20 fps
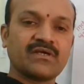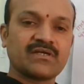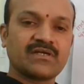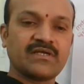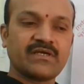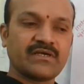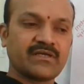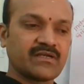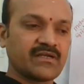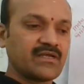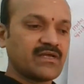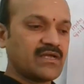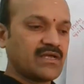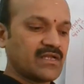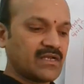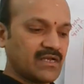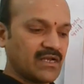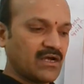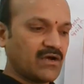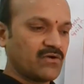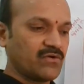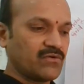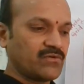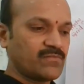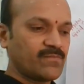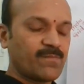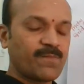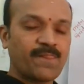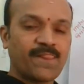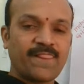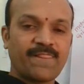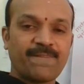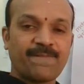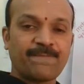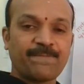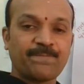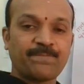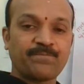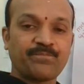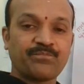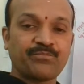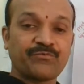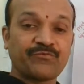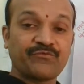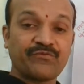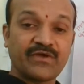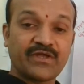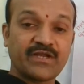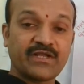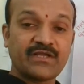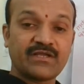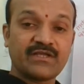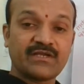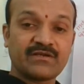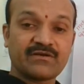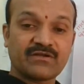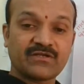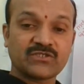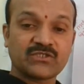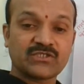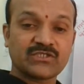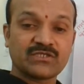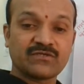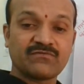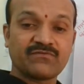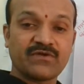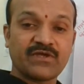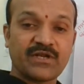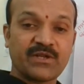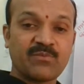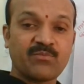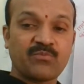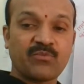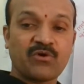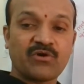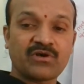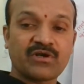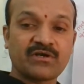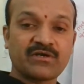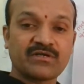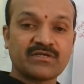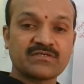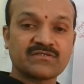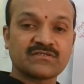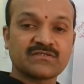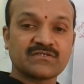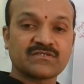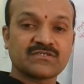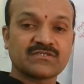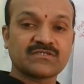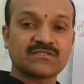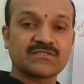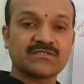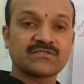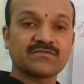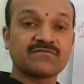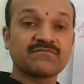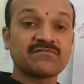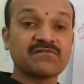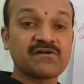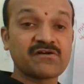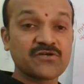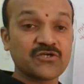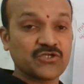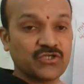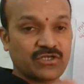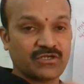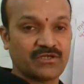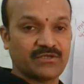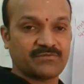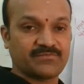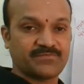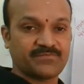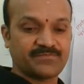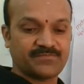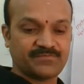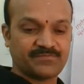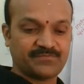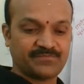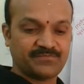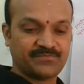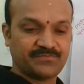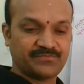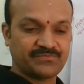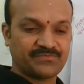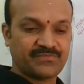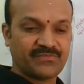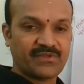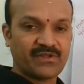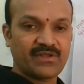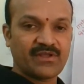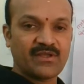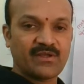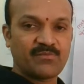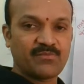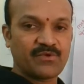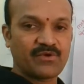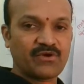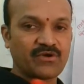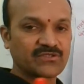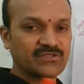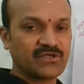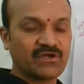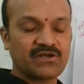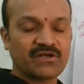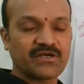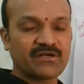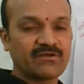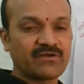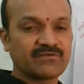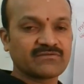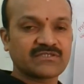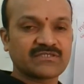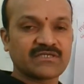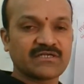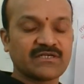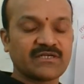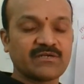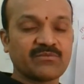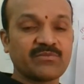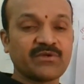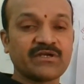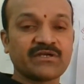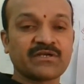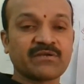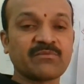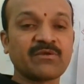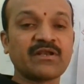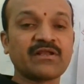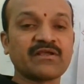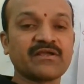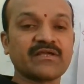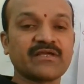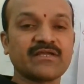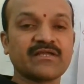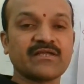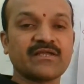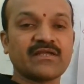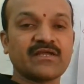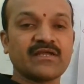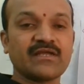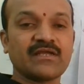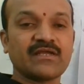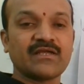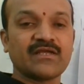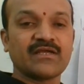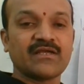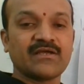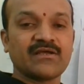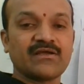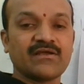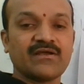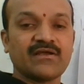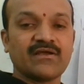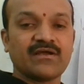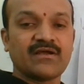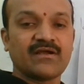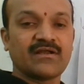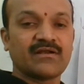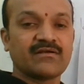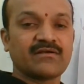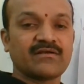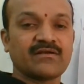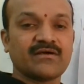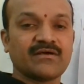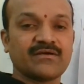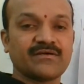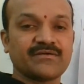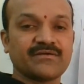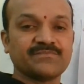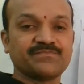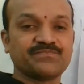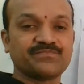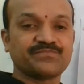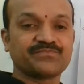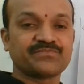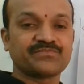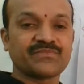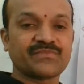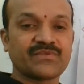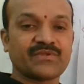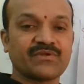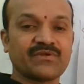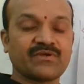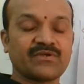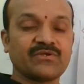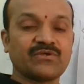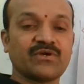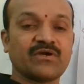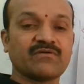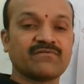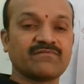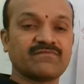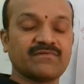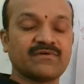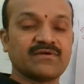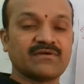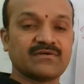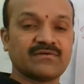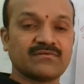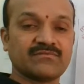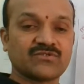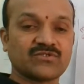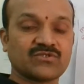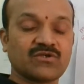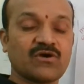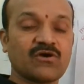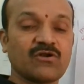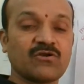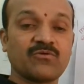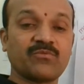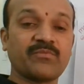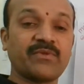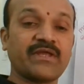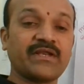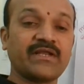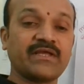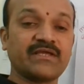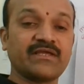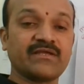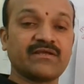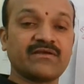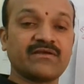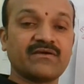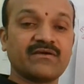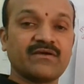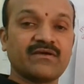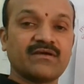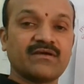Clear? Now, very interesting, very important is its functioning, because already I have studied BEE, and you have solved many